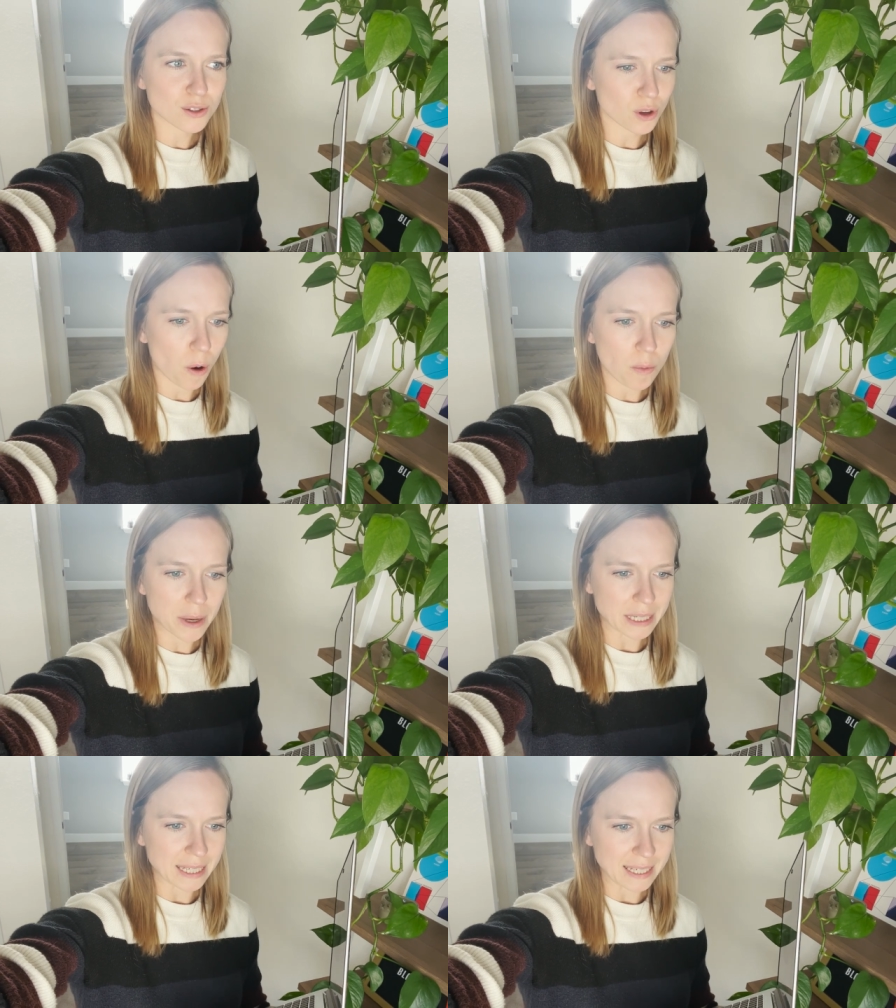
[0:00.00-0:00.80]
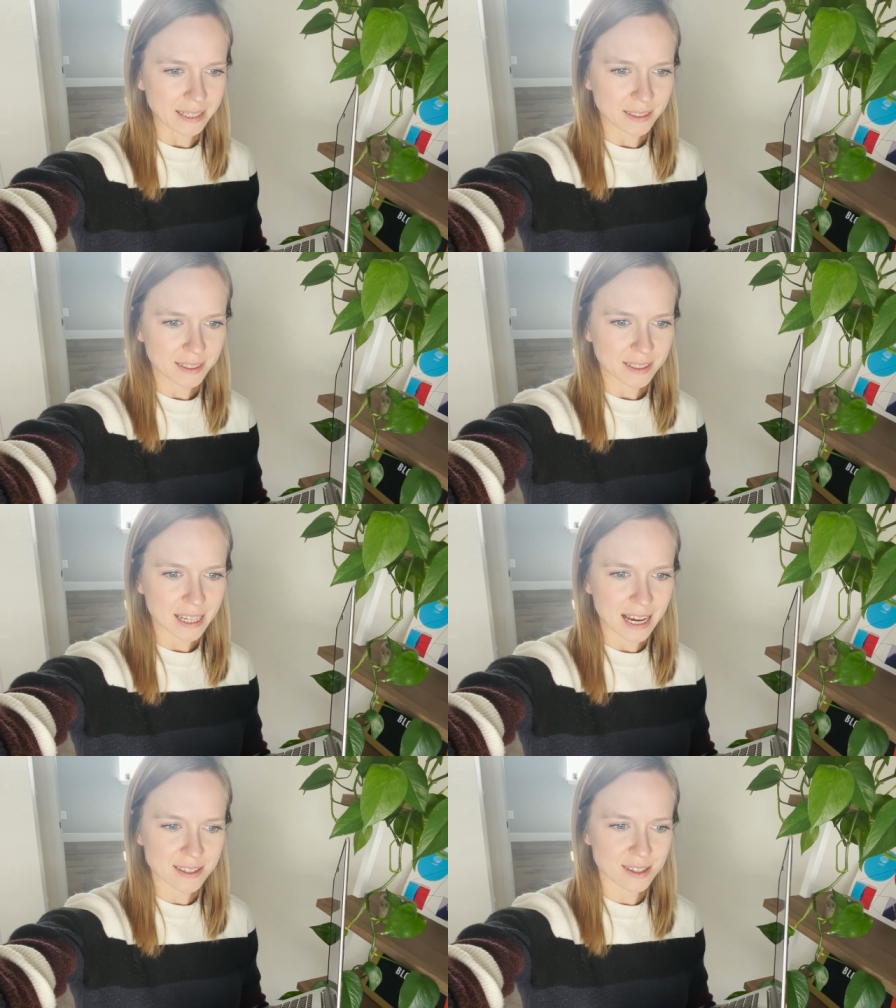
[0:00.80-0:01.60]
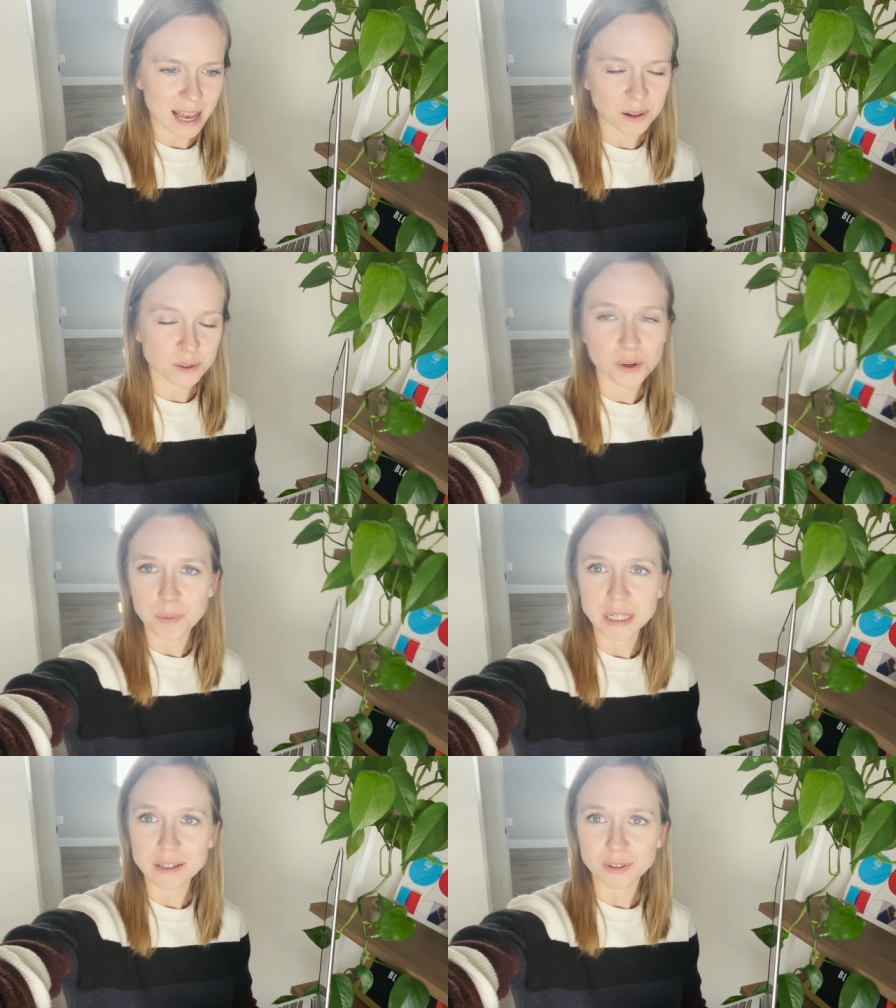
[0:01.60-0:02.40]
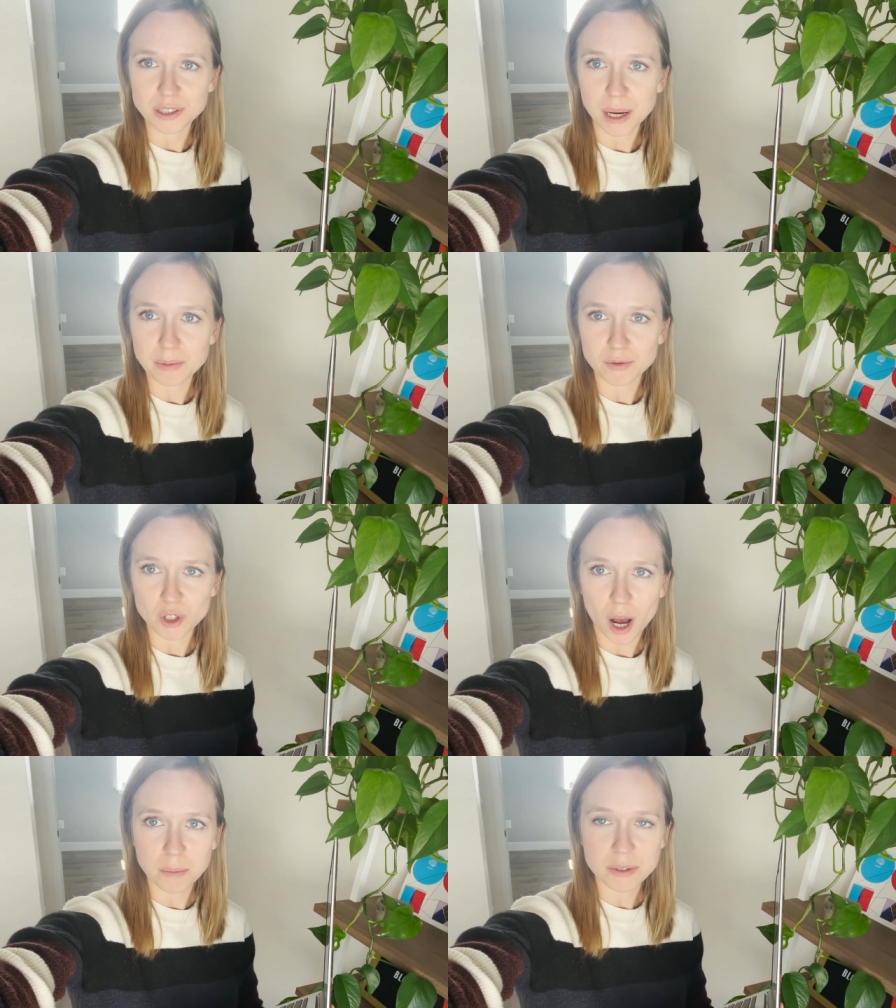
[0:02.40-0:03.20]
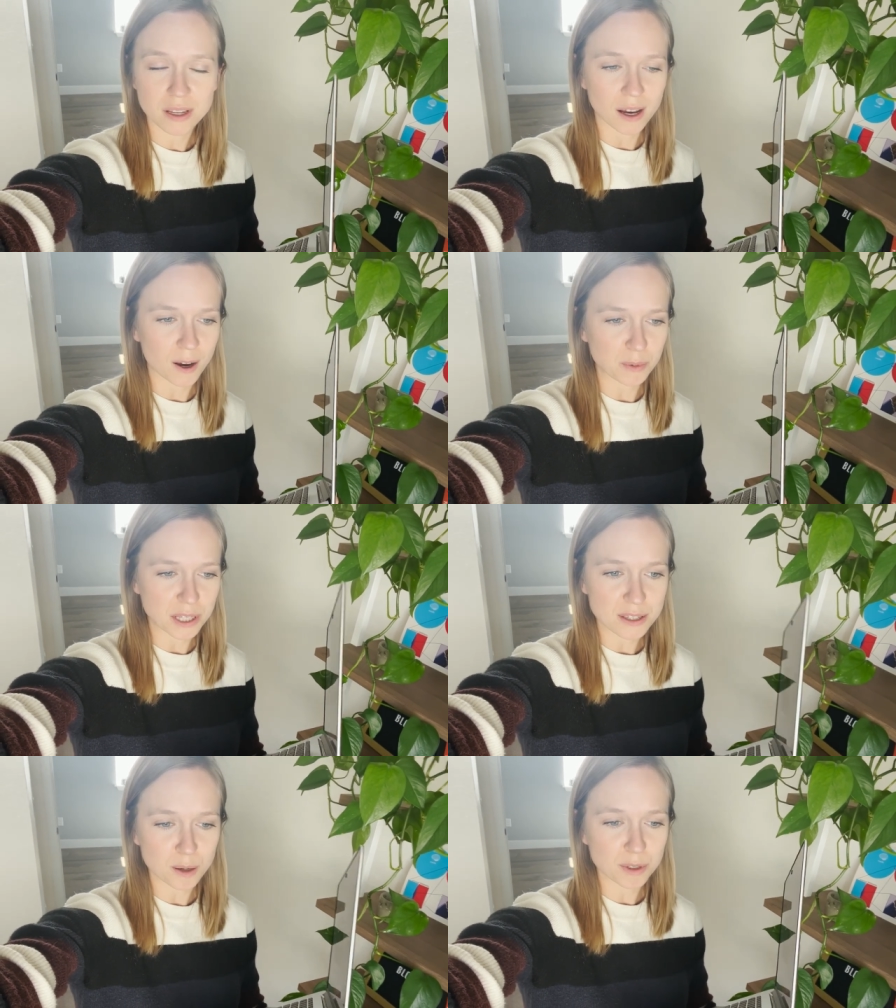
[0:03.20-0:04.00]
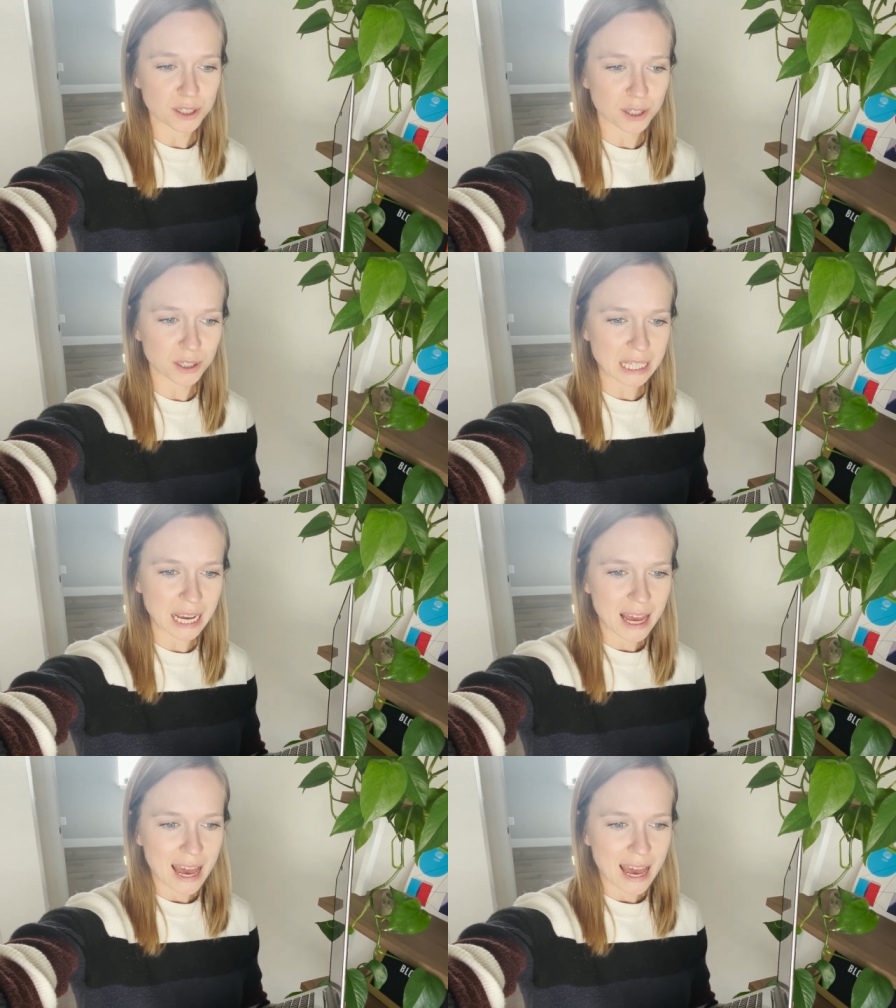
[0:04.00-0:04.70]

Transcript: so many, he has held so many different types of jobs within cybersecurity,